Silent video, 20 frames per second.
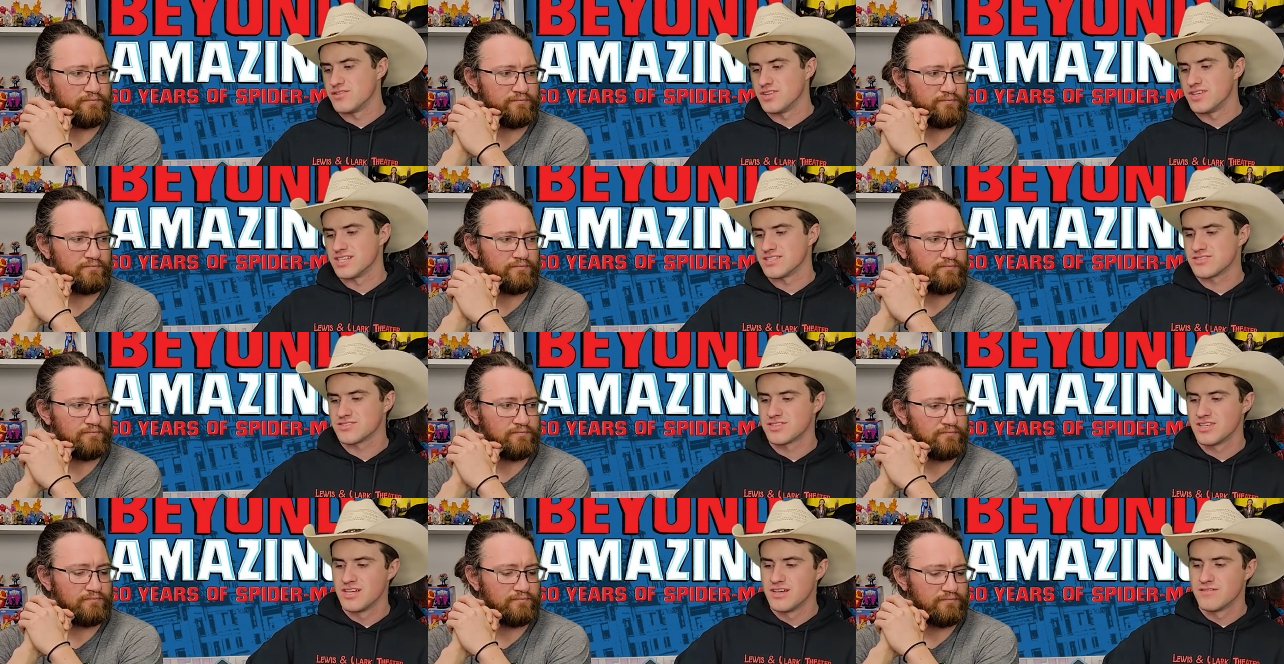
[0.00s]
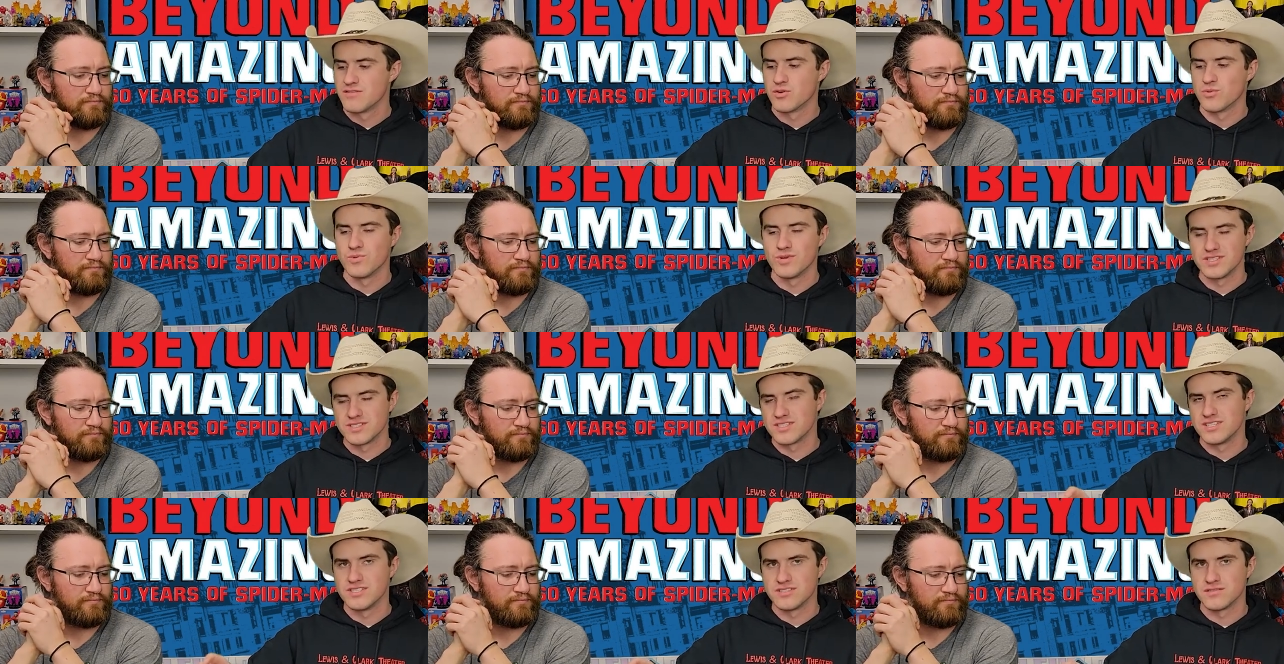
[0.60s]
Speaker 1: this for
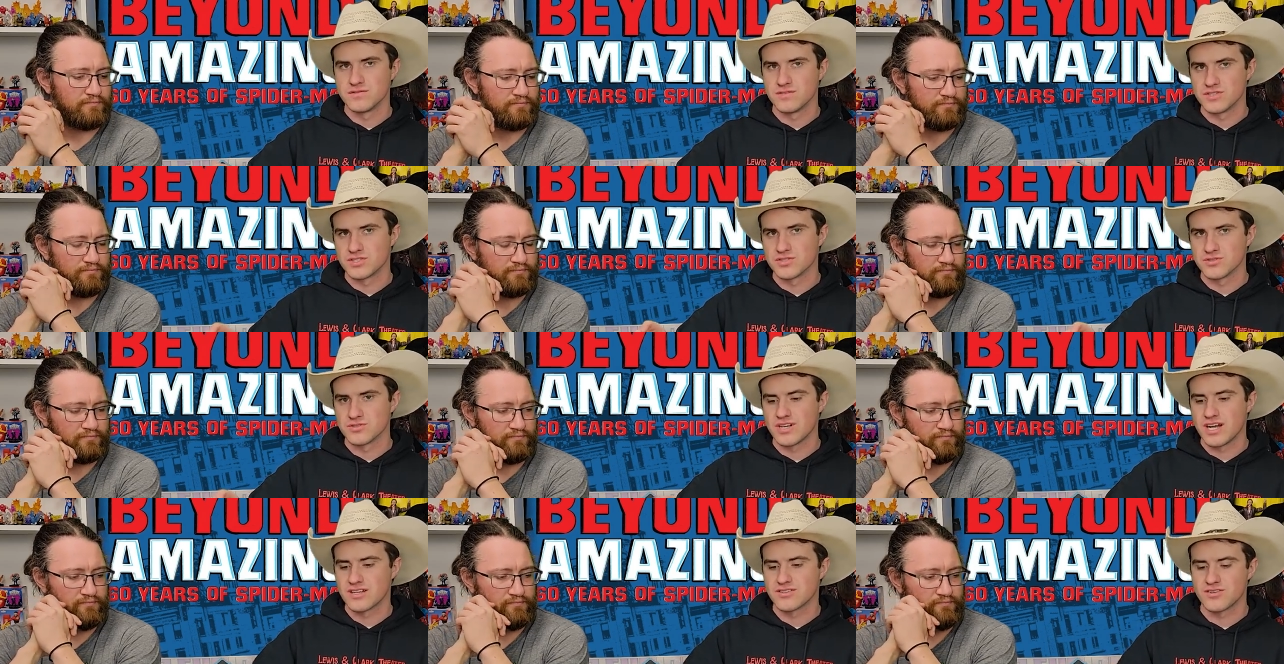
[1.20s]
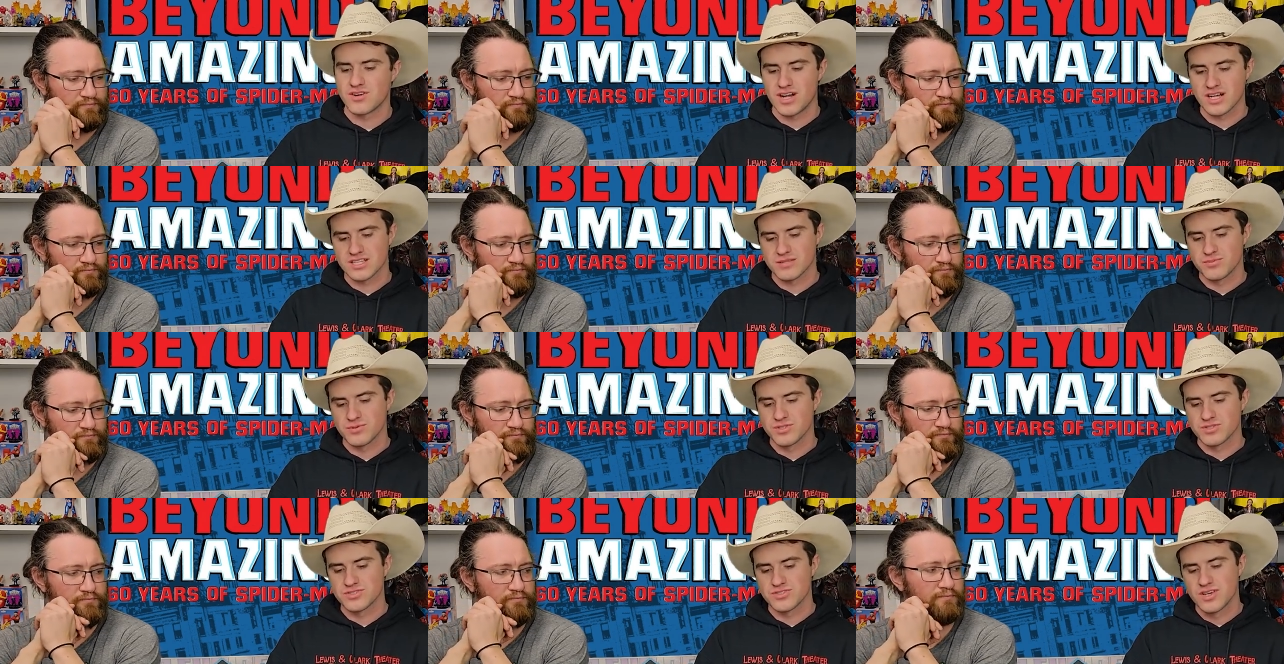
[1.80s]
WizKids official Dr.
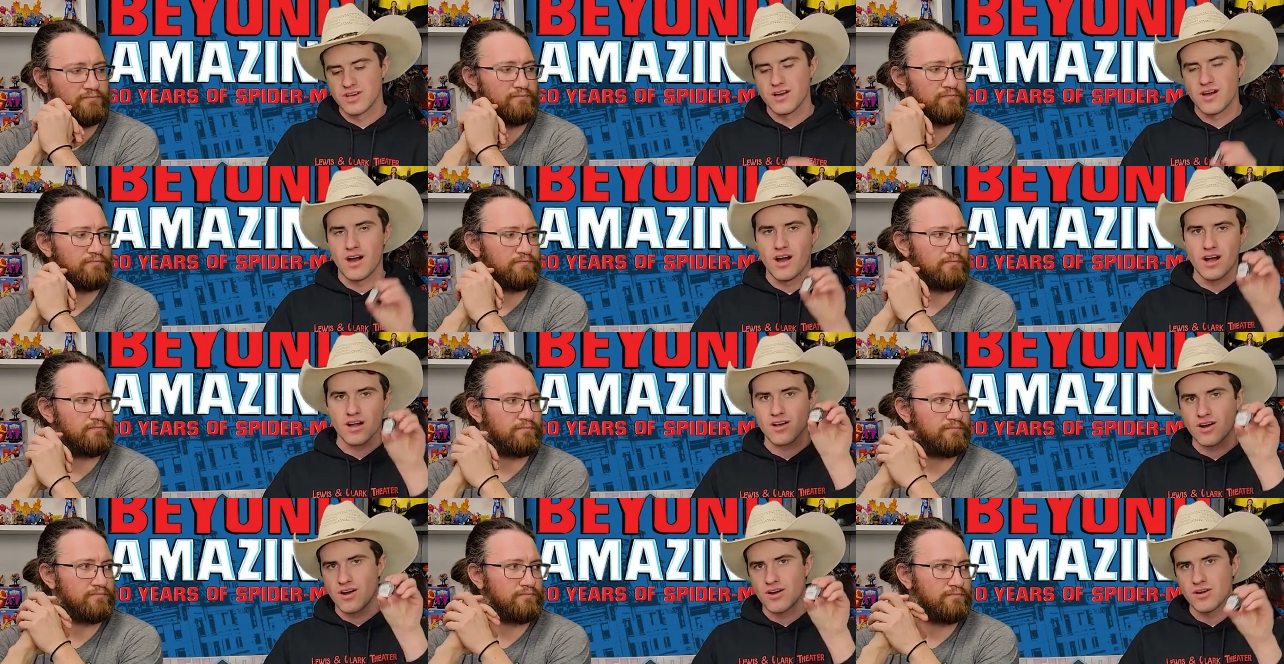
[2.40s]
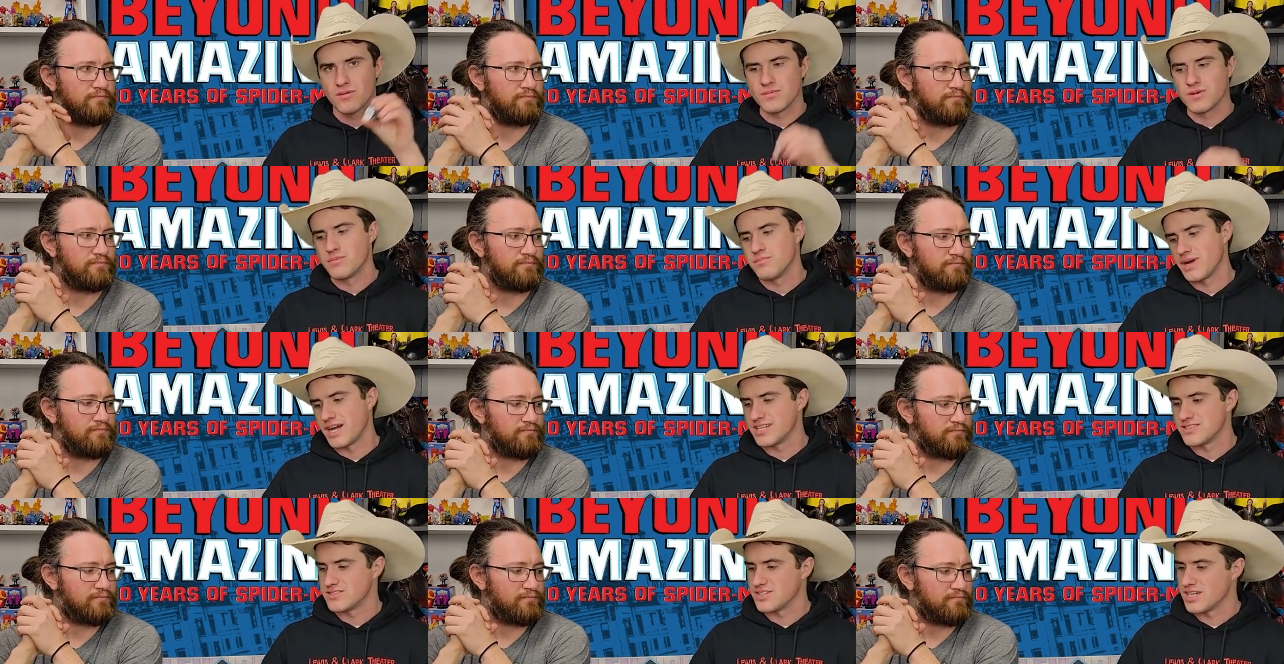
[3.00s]
Octopus Ock Arm
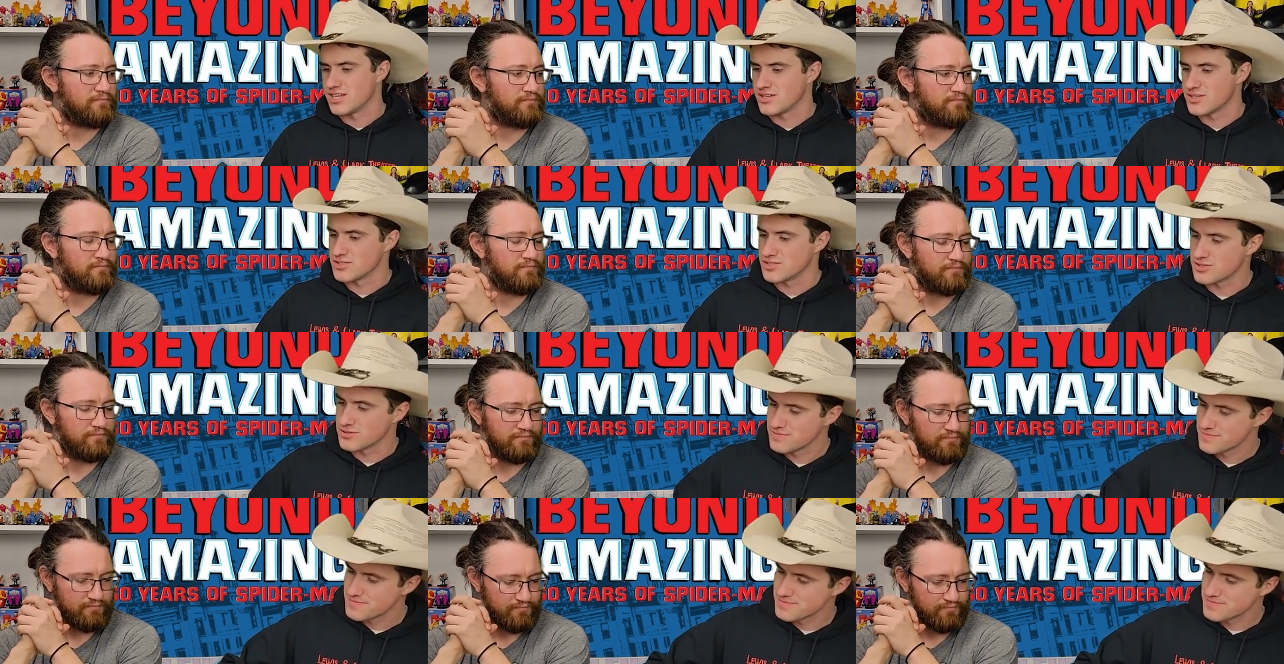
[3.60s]
bystanders.